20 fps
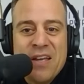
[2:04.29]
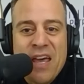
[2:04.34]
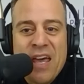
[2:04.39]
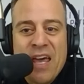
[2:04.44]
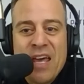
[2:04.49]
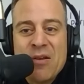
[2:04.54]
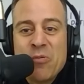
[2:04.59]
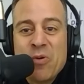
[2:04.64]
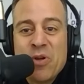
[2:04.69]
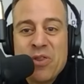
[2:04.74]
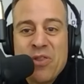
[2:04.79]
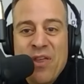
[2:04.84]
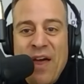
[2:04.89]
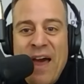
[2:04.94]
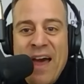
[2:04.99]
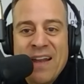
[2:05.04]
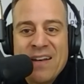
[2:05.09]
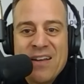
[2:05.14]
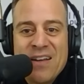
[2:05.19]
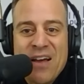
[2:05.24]
And with
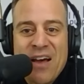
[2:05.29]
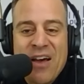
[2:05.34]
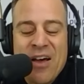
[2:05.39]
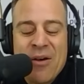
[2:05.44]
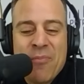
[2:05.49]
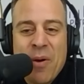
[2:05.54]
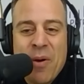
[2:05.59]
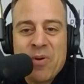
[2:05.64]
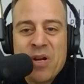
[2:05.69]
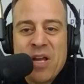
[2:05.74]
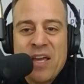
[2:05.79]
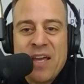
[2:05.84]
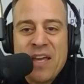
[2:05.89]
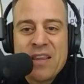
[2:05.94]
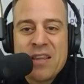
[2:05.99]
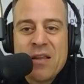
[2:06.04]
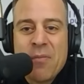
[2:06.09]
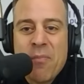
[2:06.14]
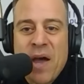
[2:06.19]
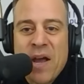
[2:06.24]
that, um, I'm going to
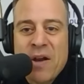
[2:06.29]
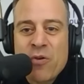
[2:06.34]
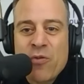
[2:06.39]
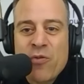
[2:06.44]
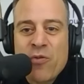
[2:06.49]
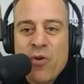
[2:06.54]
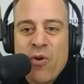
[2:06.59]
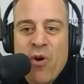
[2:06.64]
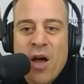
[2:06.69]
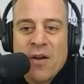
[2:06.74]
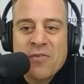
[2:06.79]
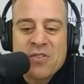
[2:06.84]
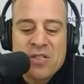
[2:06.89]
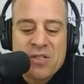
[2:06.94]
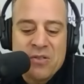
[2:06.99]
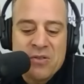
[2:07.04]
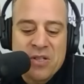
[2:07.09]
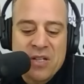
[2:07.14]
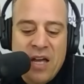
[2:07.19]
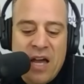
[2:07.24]
hand the microphone off to
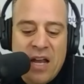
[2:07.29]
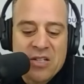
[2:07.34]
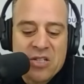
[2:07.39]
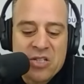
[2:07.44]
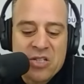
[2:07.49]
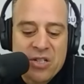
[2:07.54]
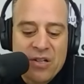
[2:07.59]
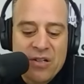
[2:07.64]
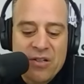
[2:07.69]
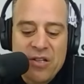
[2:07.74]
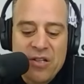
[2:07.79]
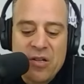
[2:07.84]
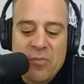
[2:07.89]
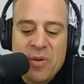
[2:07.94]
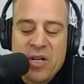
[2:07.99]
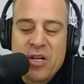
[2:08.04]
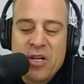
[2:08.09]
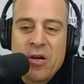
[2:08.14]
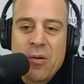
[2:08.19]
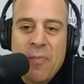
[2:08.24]
you to kind of share a little
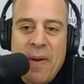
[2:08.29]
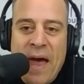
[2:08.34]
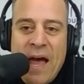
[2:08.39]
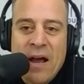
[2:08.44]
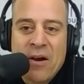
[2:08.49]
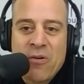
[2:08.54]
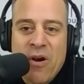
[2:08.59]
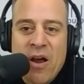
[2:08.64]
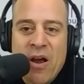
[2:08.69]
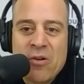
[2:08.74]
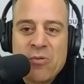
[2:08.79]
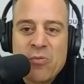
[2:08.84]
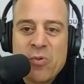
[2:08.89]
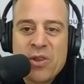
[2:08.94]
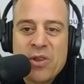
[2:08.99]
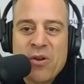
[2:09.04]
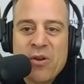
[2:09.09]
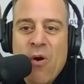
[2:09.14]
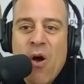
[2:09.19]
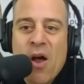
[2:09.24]
bit of your background
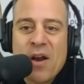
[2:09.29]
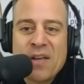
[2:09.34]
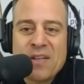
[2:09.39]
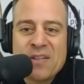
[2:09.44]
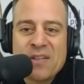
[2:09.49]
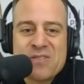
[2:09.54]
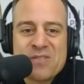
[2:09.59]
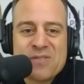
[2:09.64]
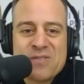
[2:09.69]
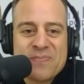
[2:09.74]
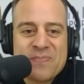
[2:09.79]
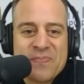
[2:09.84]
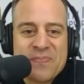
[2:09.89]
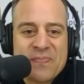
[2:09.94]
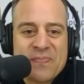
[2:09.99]
with our audience.